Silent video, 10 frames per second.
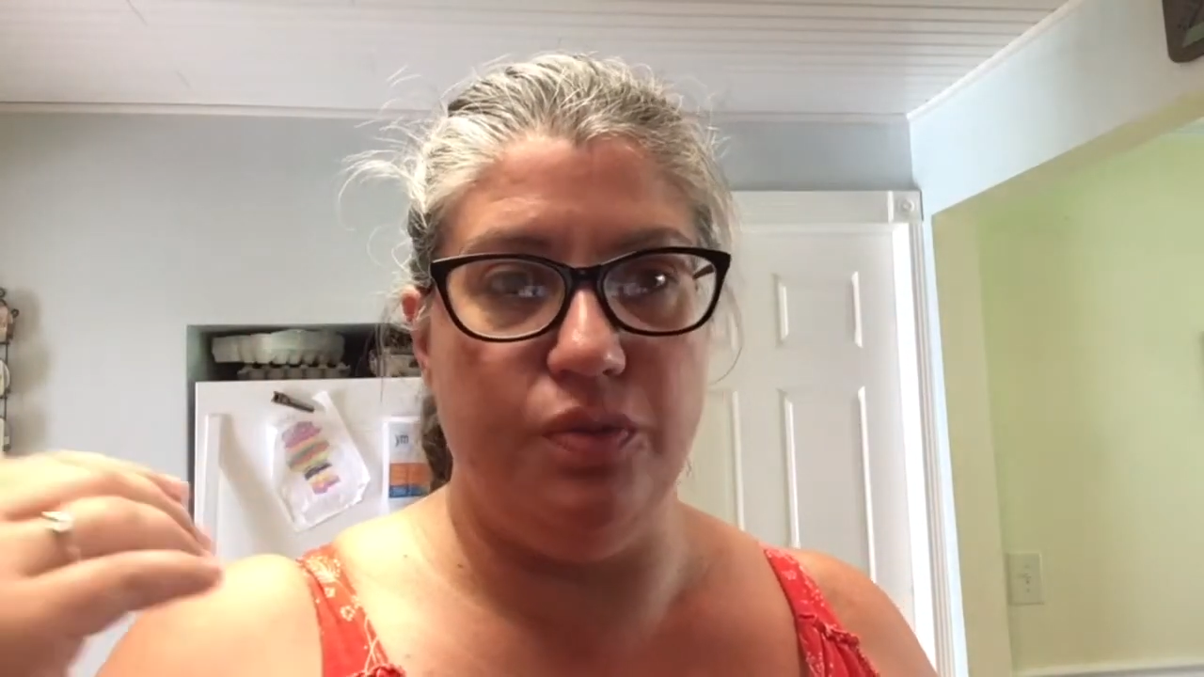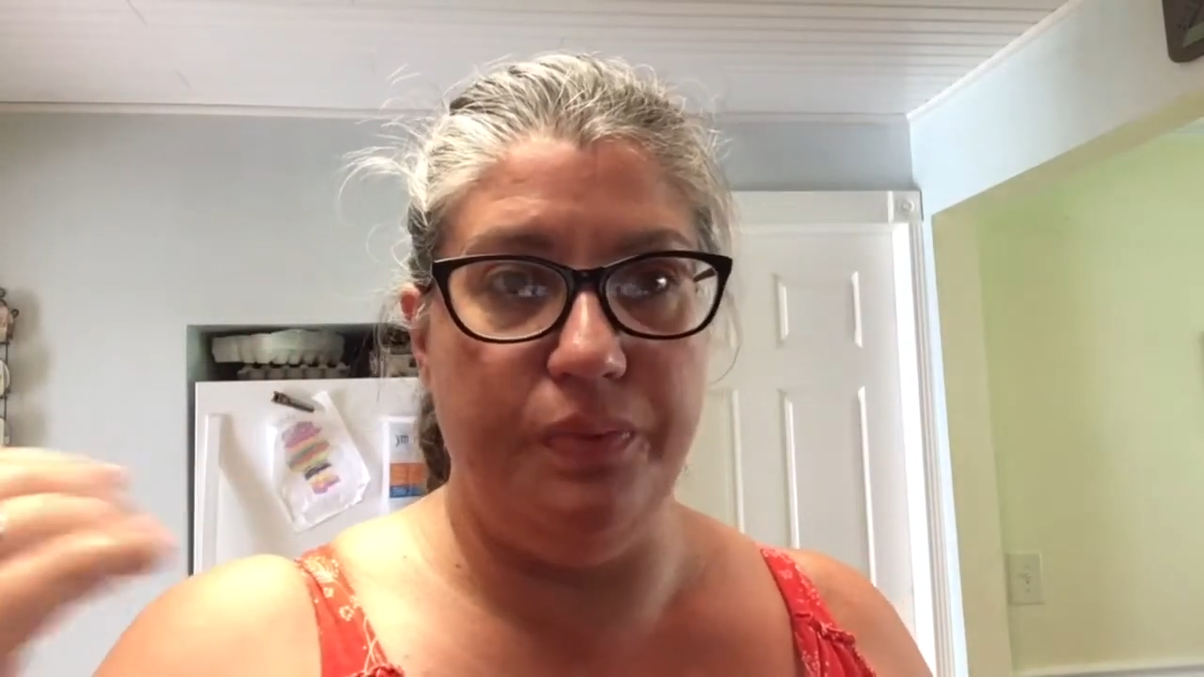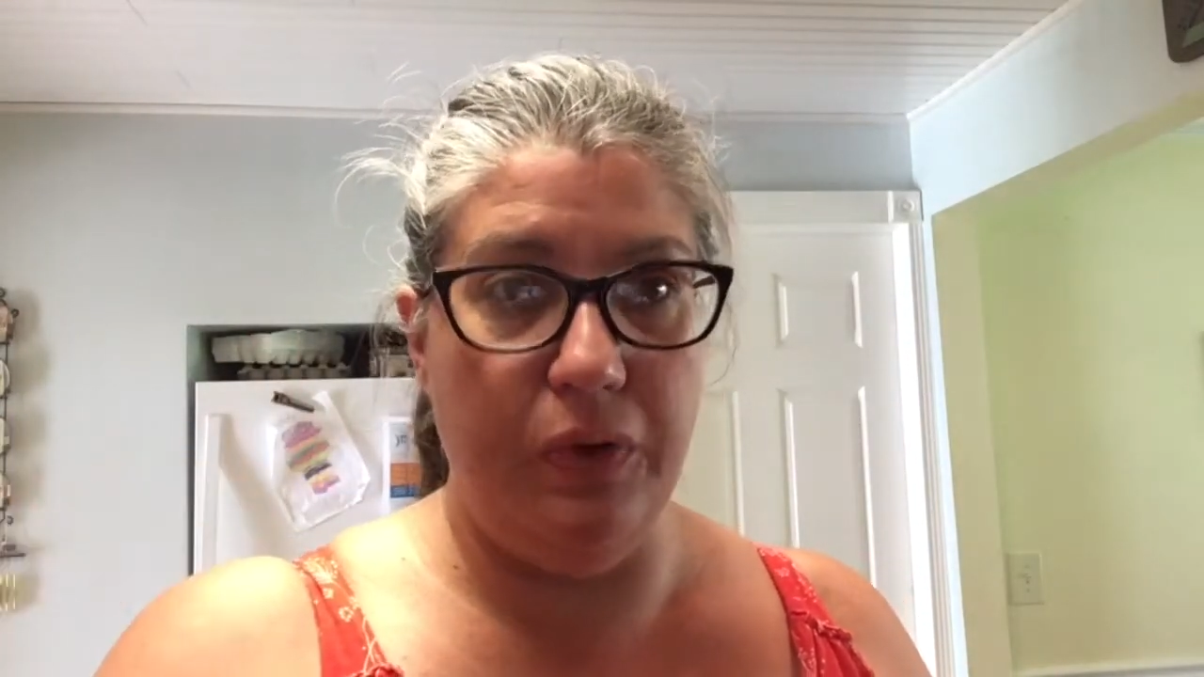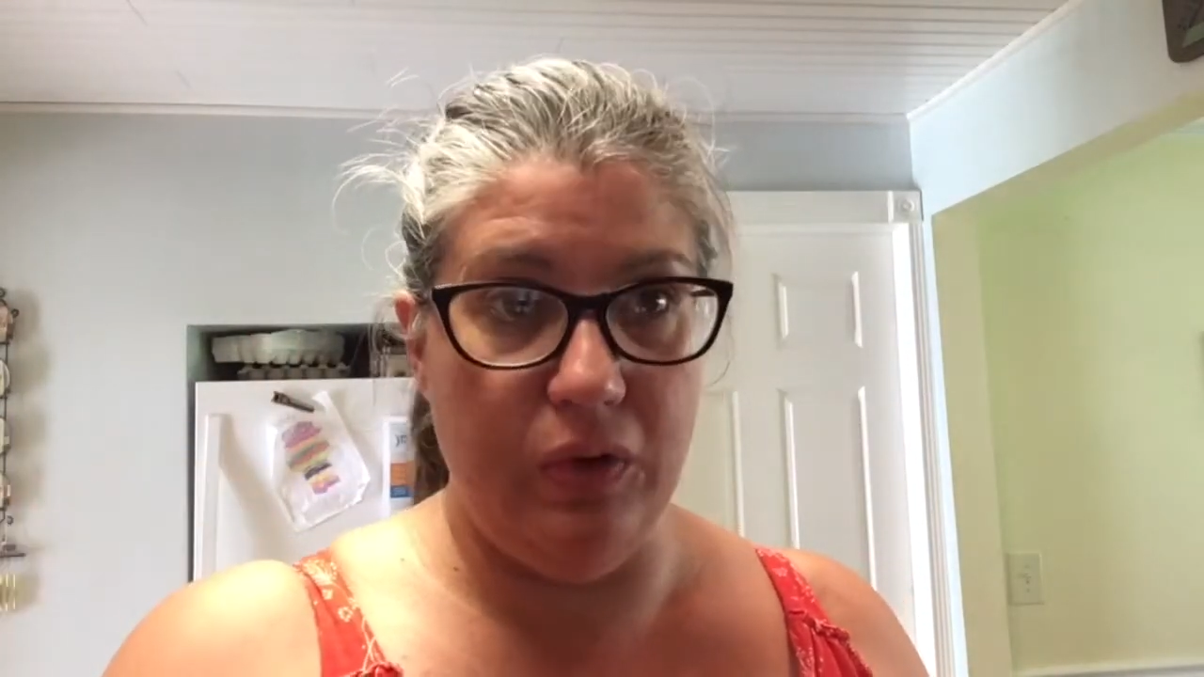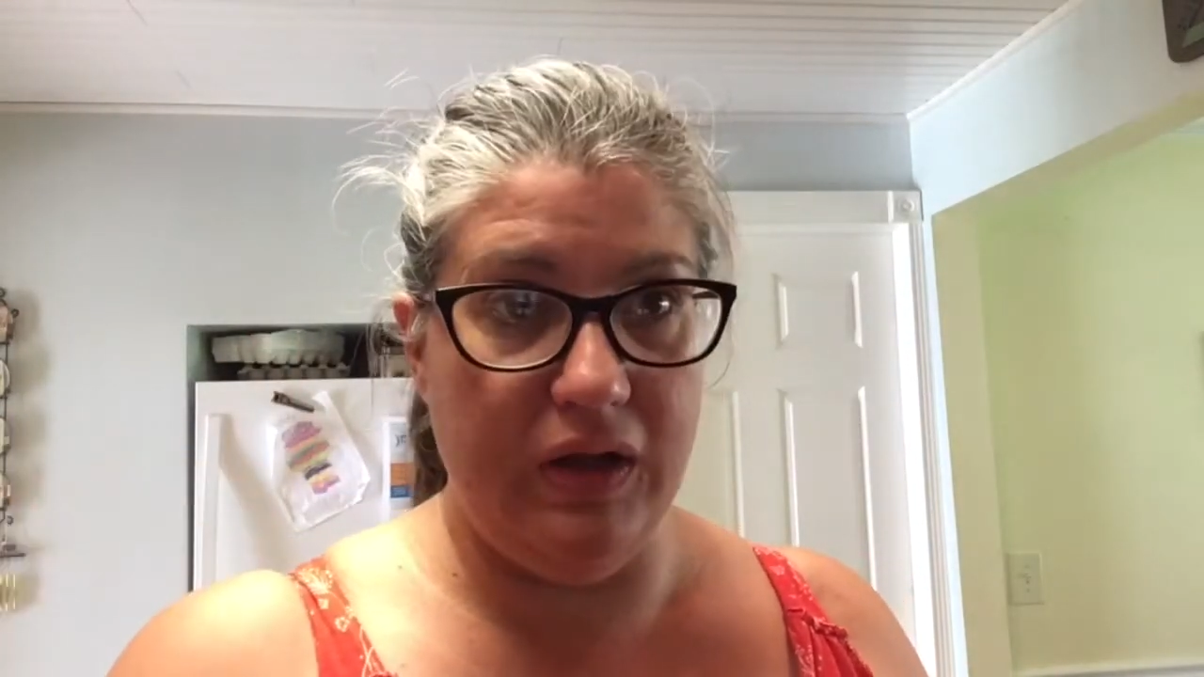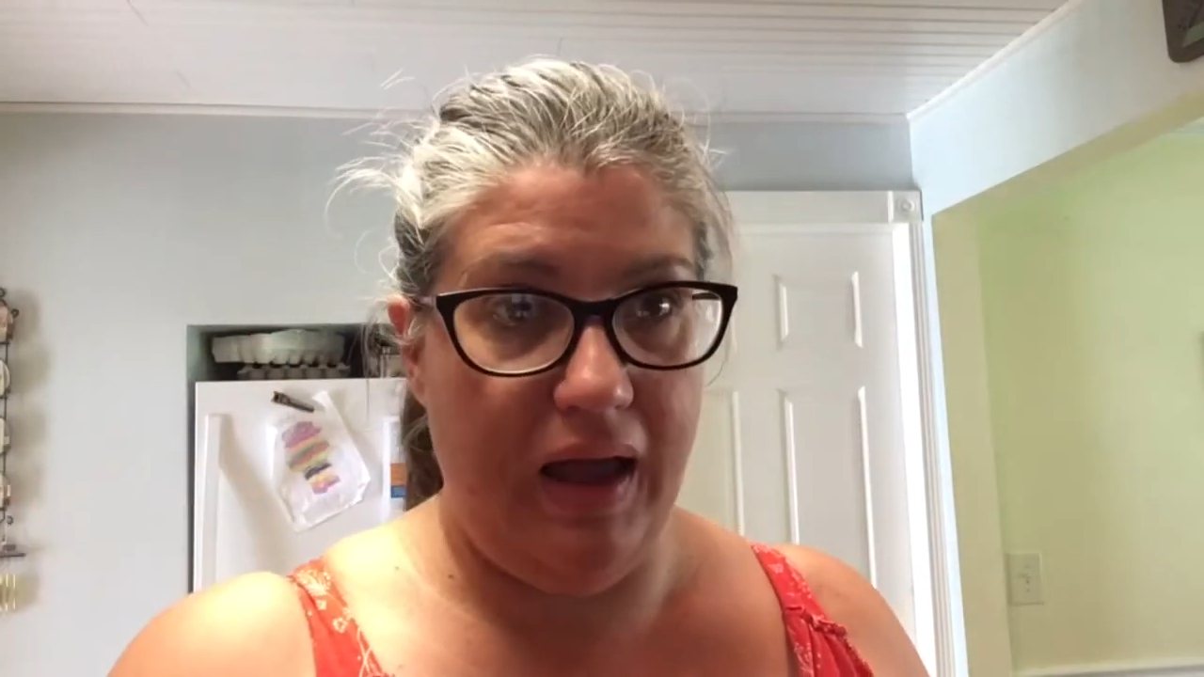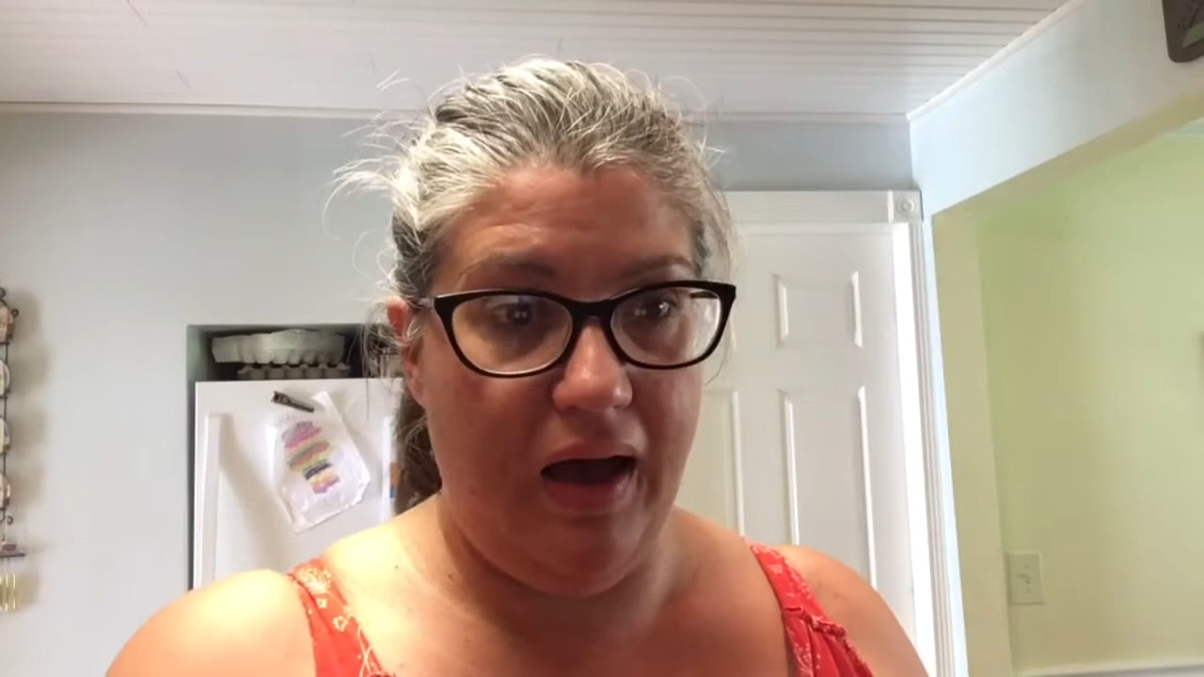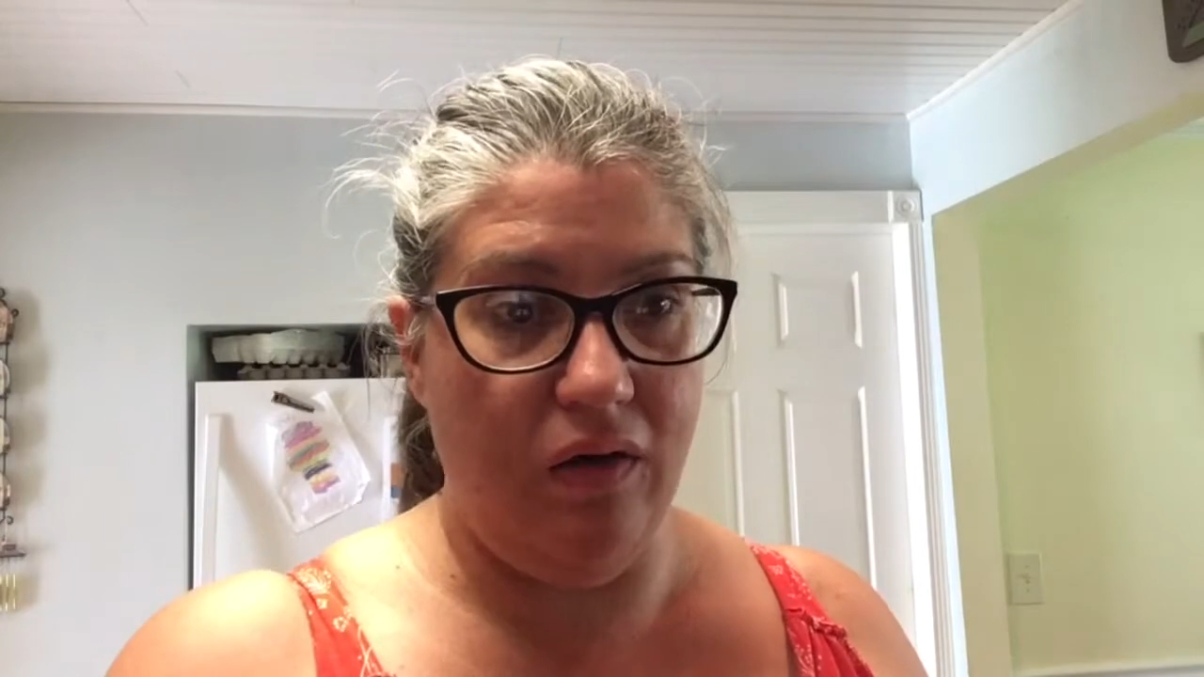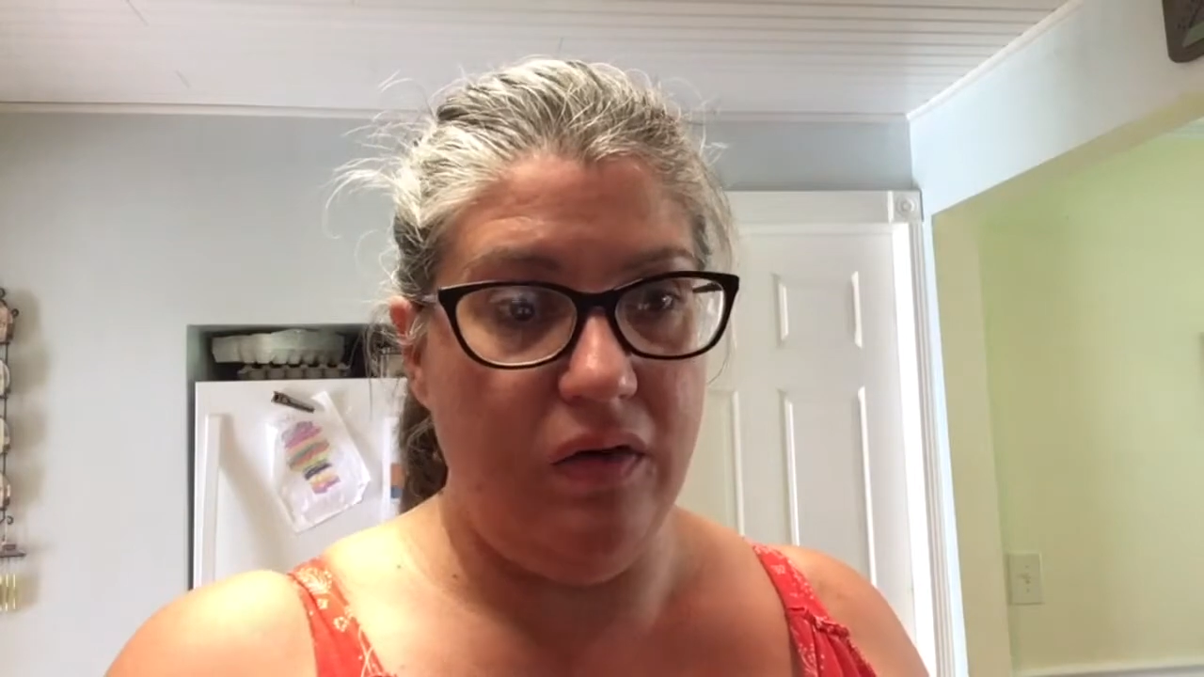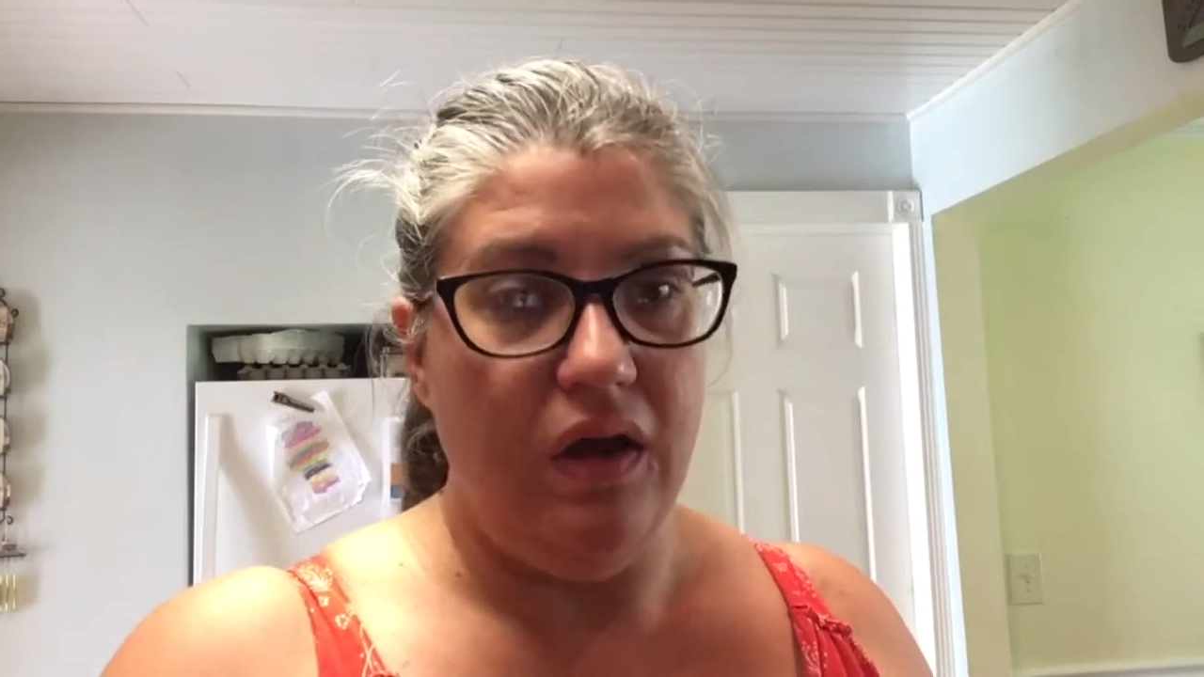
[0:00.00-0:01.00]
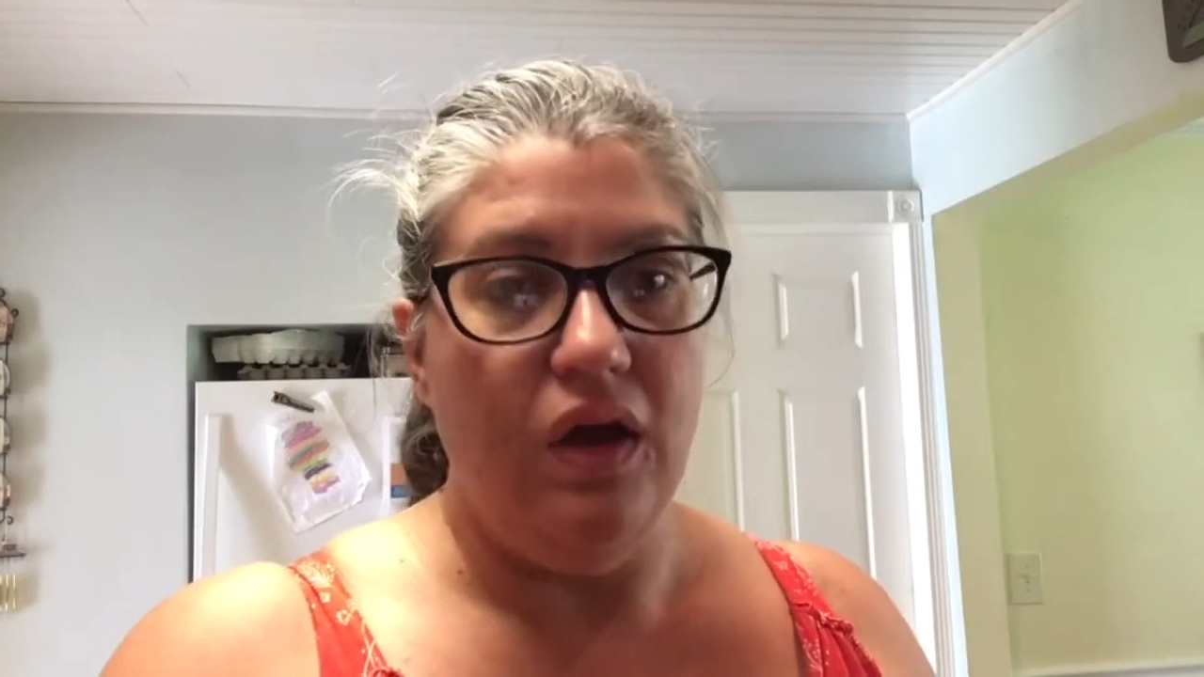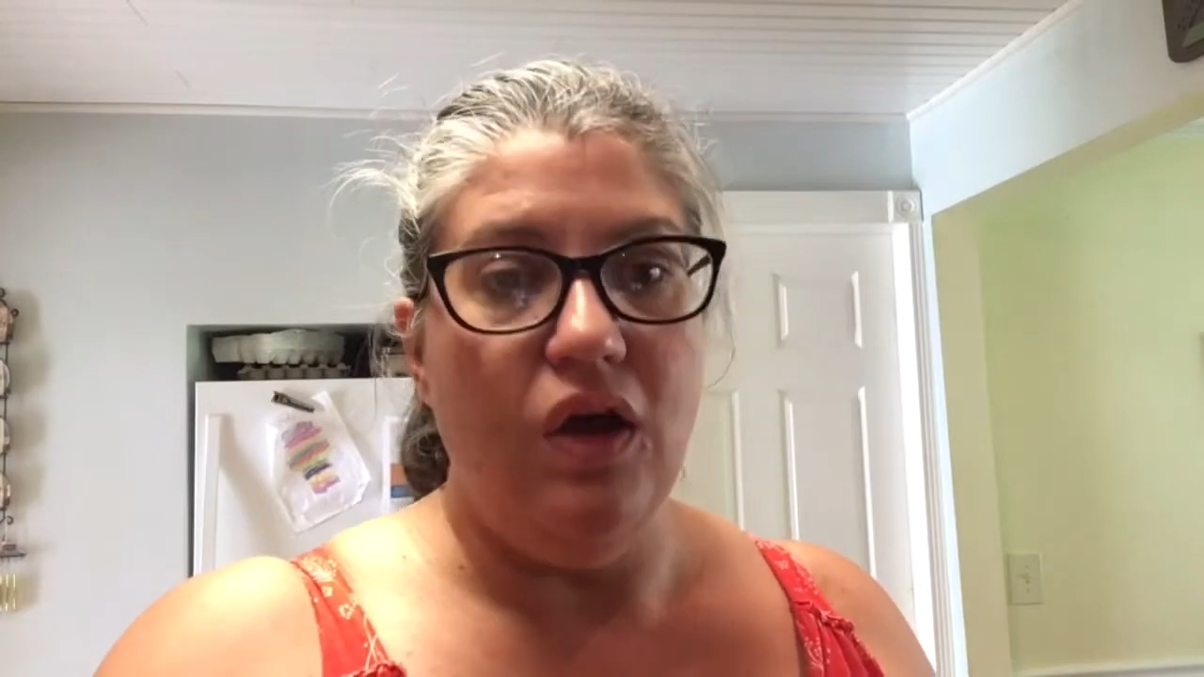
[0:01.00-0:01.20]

you'll pull it out